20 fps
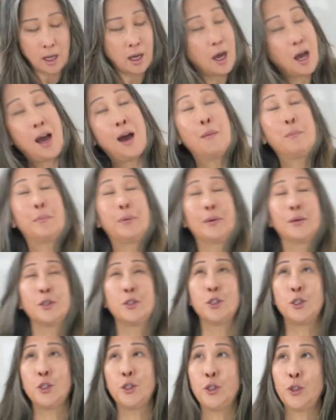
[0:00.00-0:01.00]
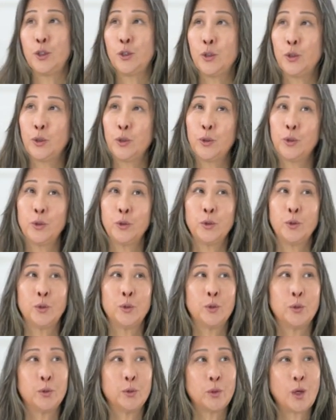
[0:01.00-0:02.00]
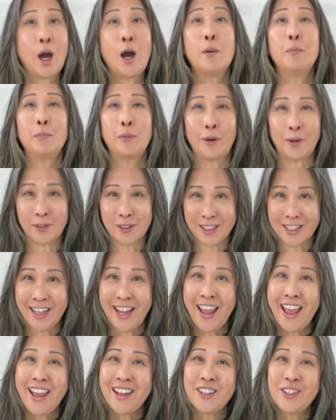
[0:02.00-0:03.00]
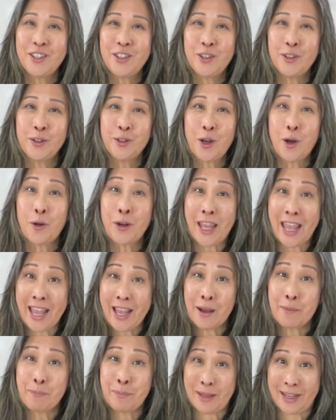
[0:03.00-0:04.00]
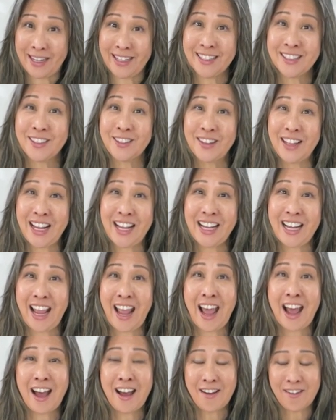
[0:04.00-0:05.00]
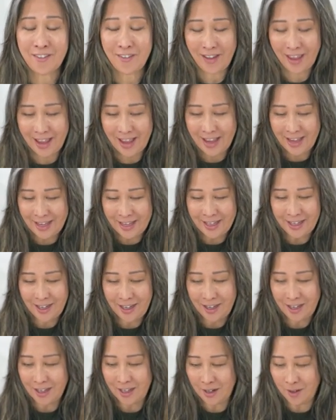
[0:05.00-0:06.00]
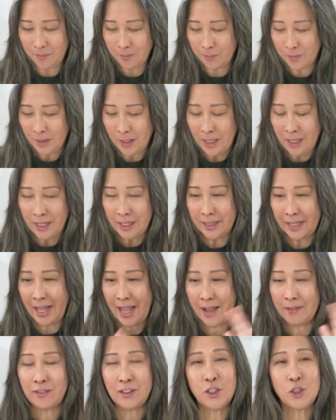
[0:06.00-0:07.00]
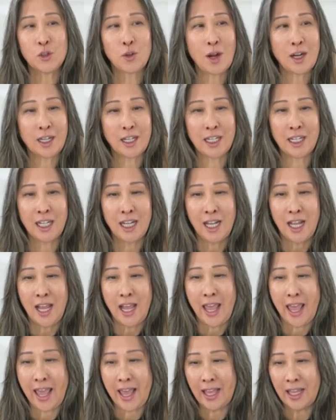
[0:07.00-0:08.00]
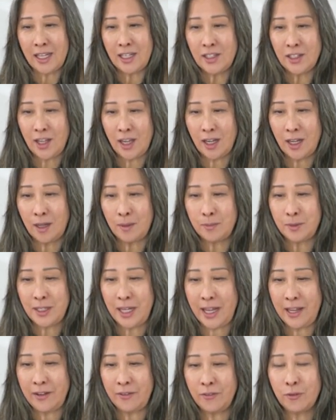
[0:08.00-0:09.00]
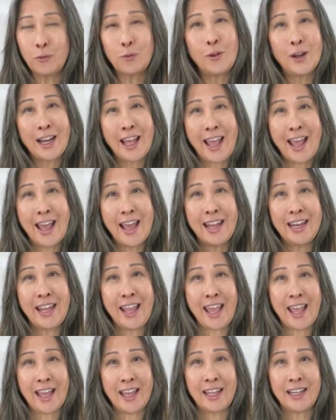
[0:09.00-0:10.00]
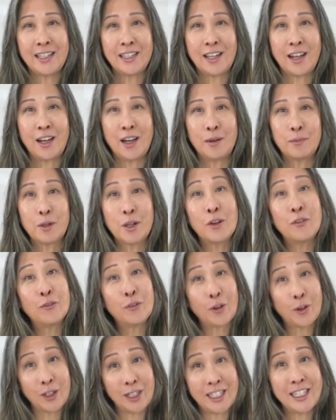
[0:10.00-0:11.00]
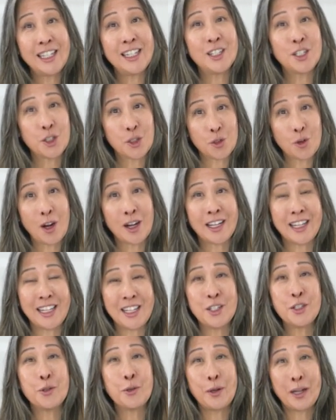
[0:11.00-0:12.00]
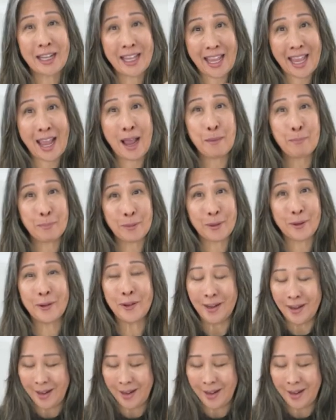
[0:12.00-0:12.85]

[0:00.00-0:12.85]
up to Humboldt to go camping. So they have a truck, and Dave went ahead and converted his truck into a camper,